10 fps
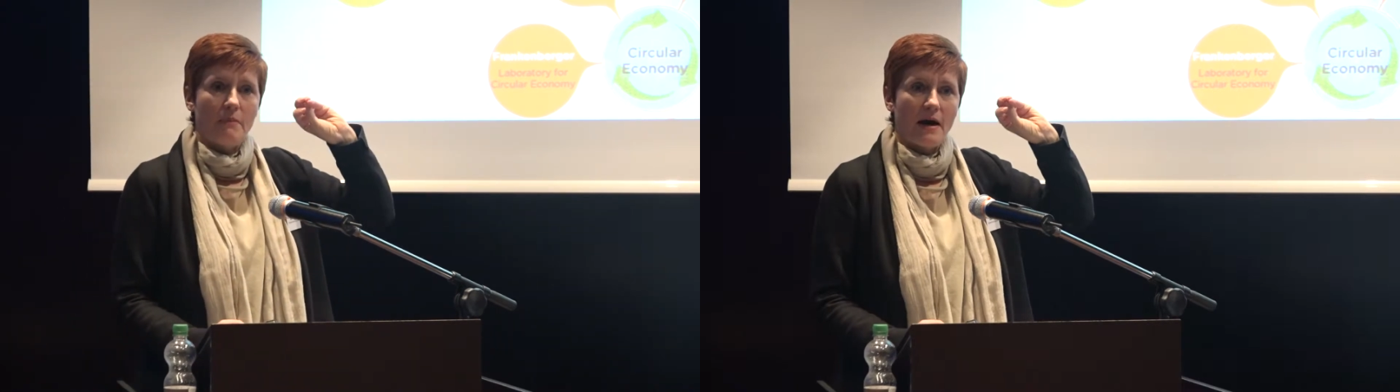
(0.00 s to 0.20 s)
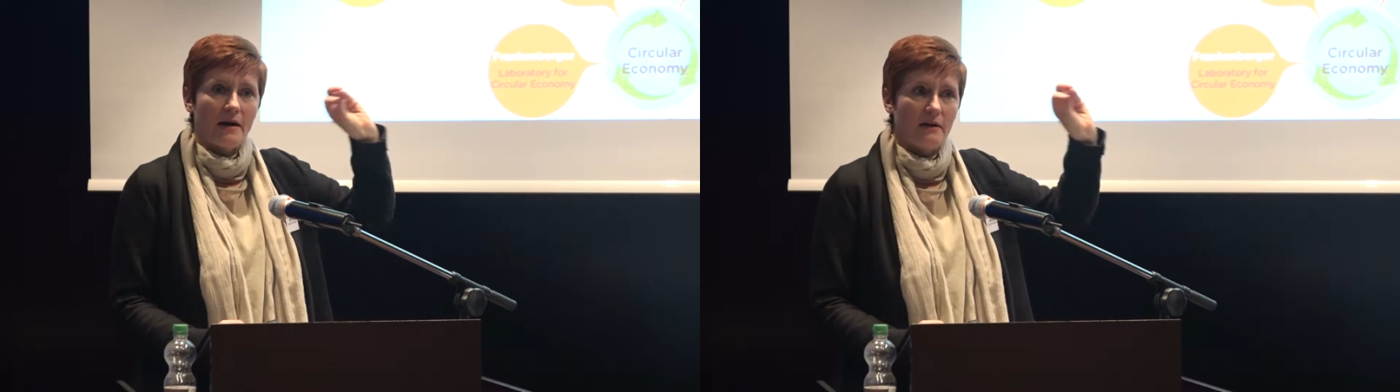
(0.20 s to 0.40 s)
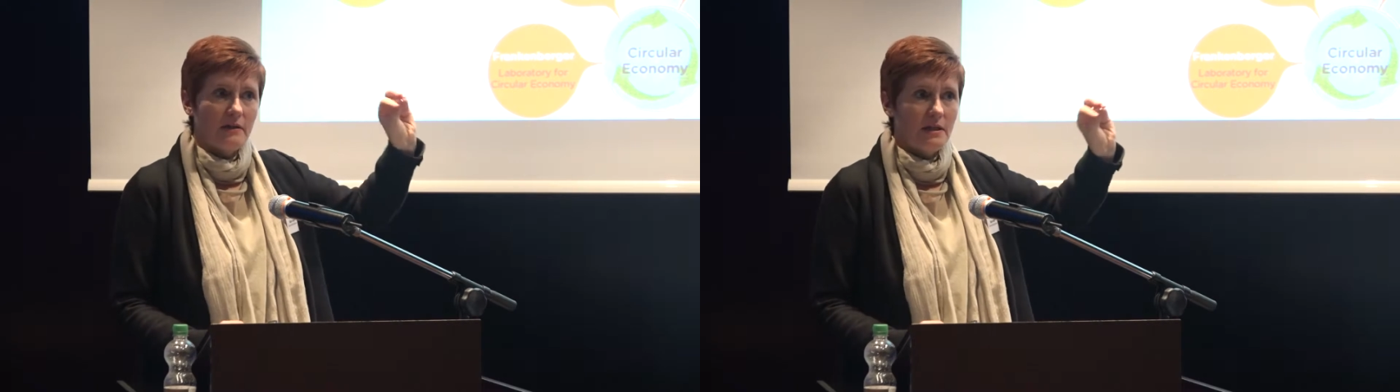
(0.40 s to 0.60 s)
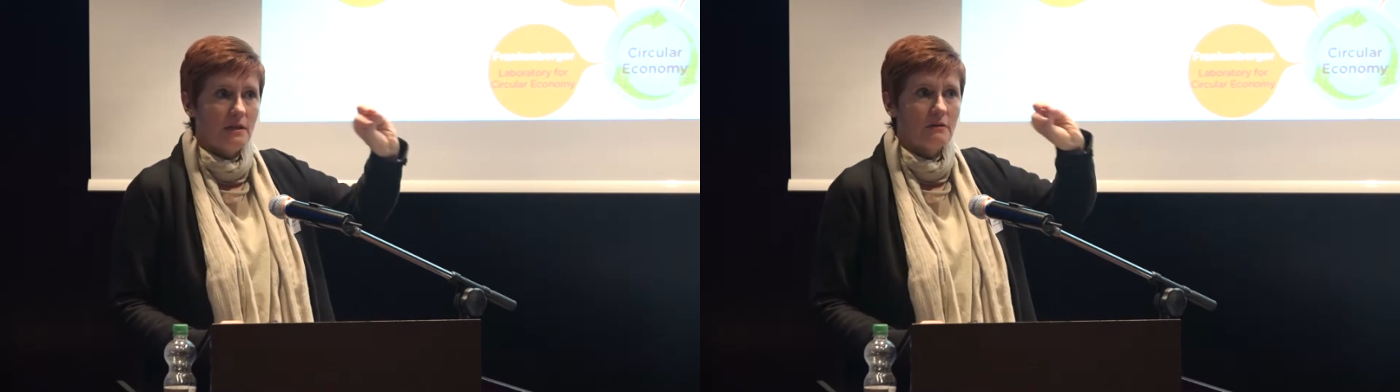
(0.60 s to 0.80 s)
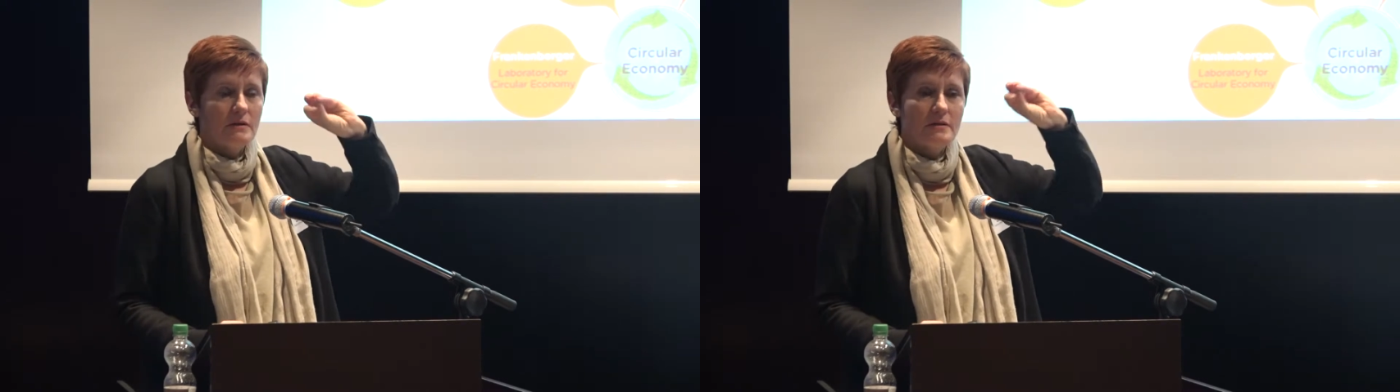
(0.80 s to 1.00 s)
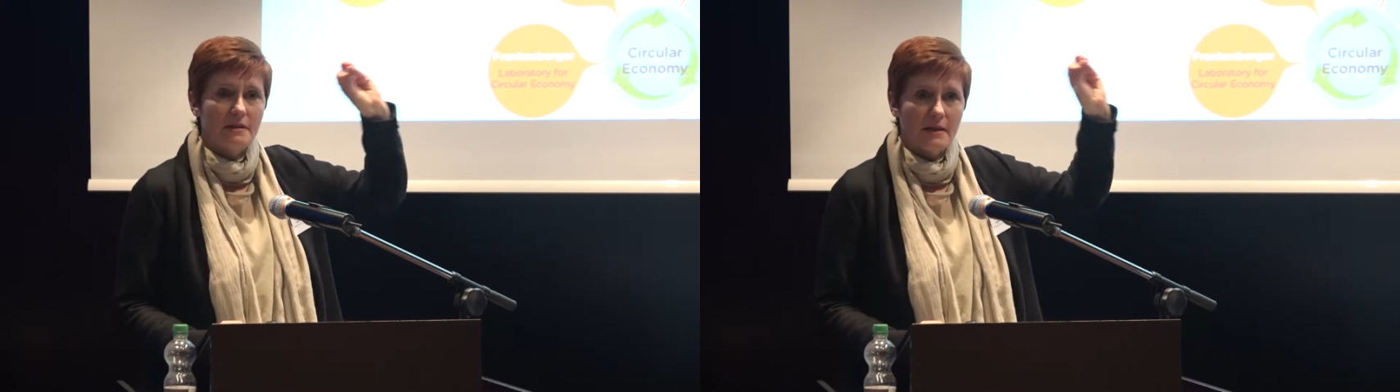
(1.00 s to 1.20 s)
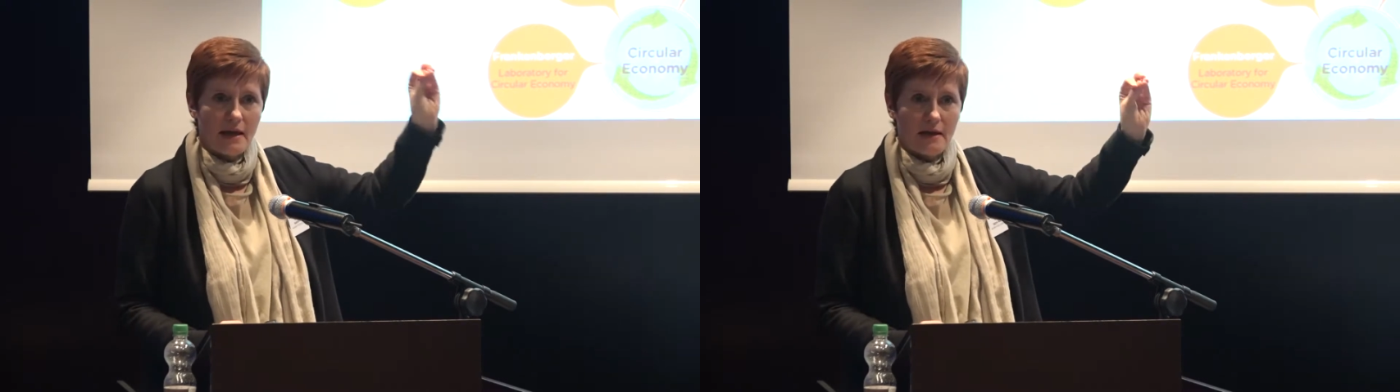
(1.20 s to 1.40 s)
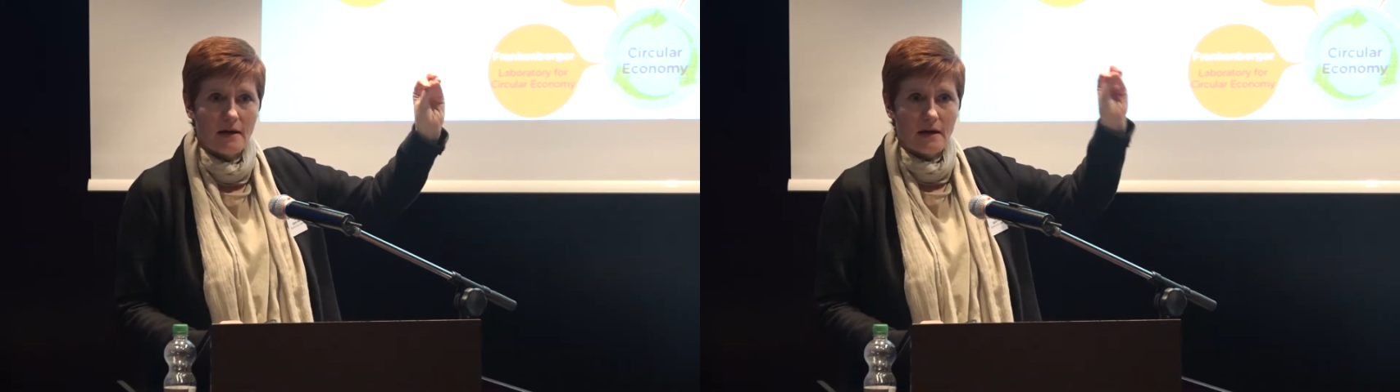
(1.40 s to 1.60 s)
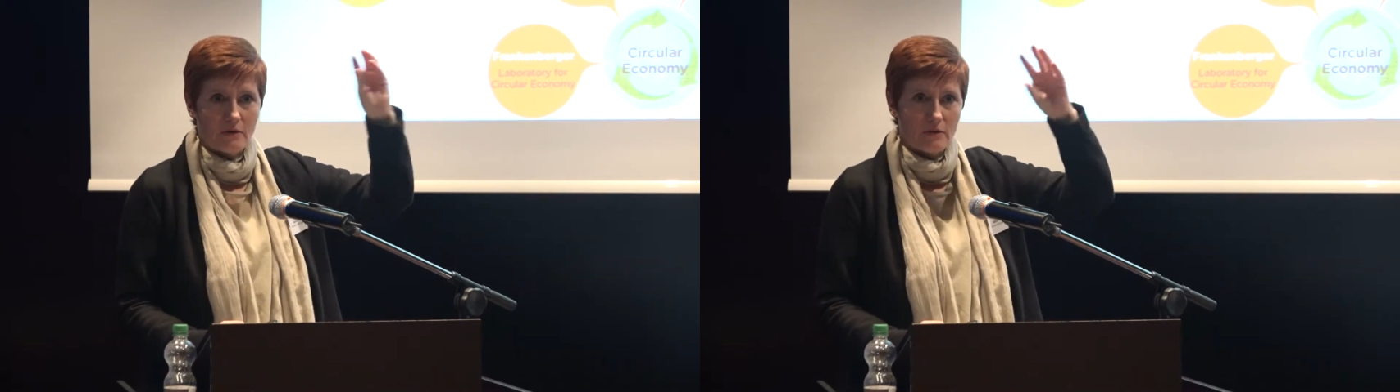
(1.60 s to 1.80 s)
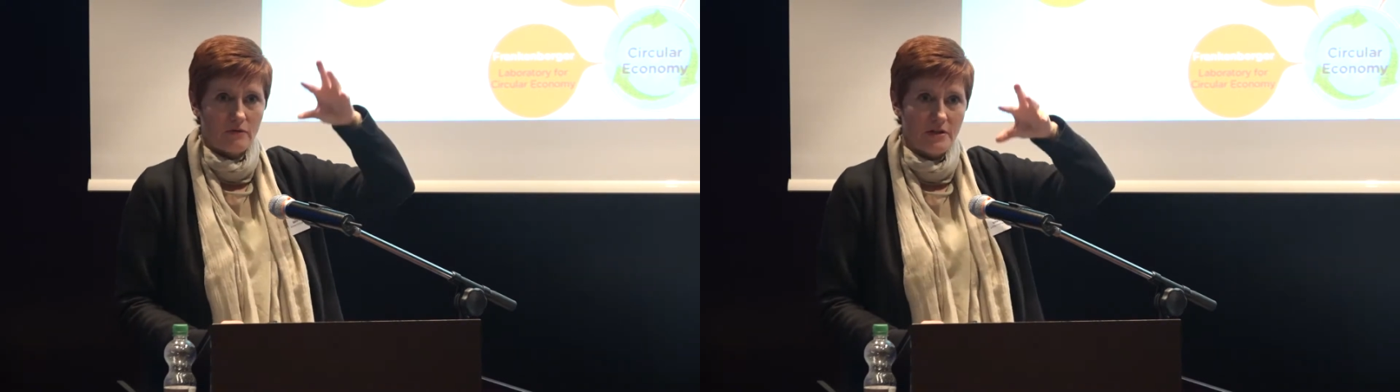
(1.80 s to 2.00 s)
pioneer and scale
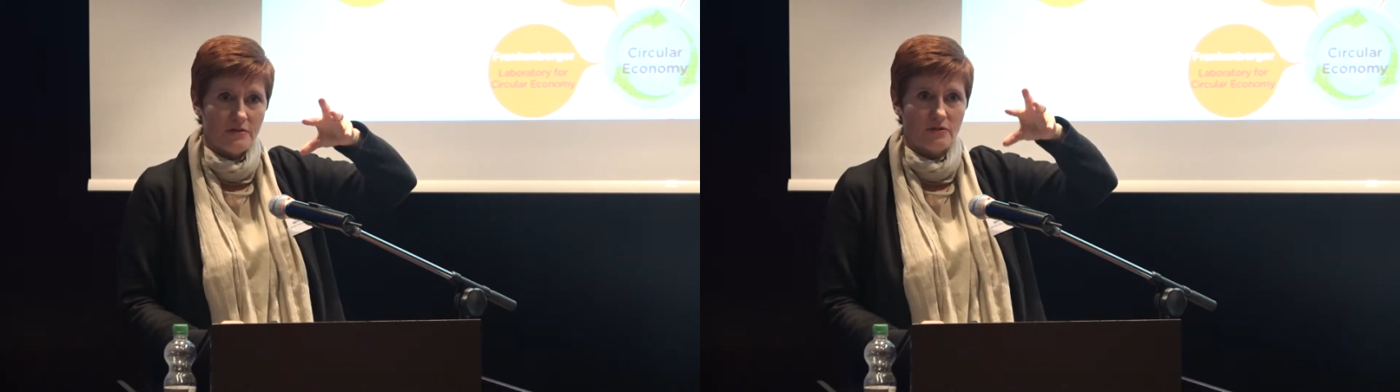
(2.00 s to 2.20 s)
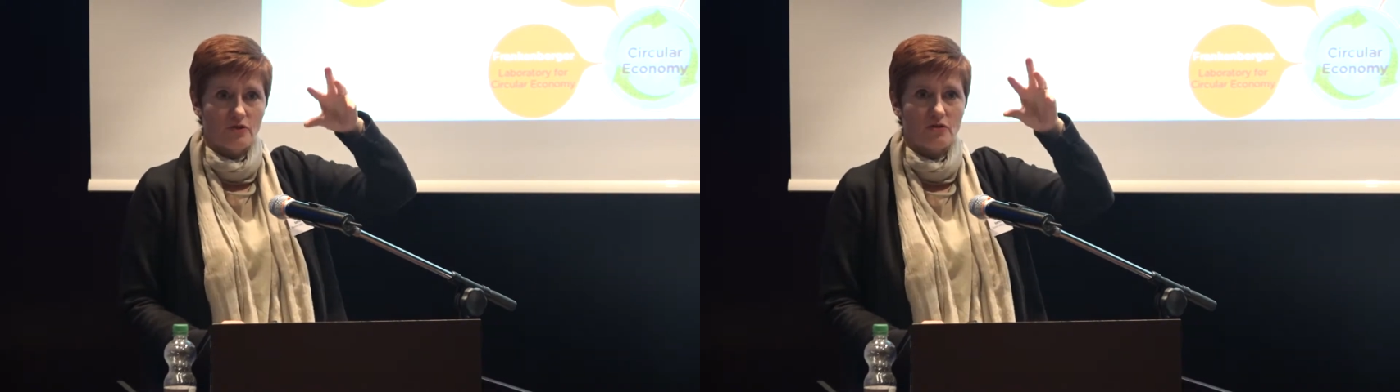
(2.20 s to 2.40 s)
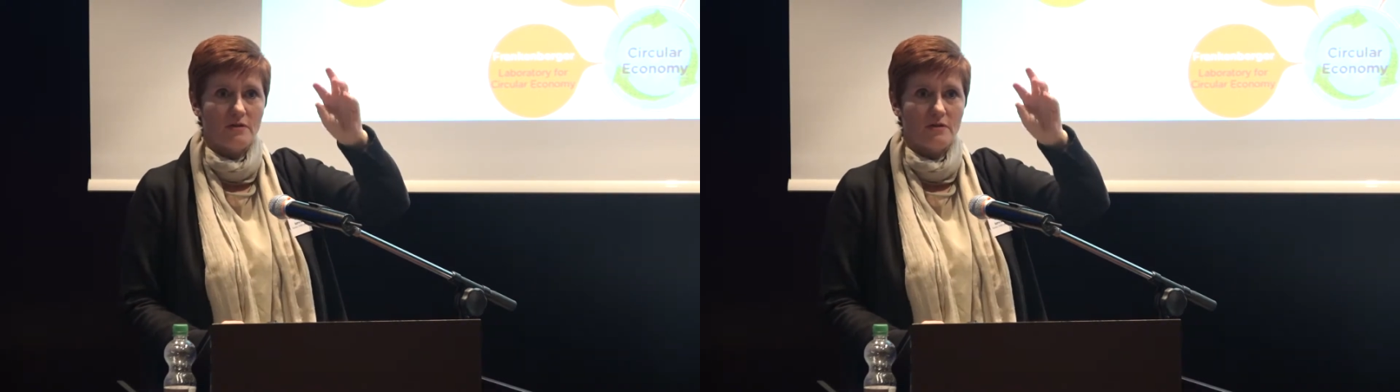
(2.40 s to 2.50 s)
our research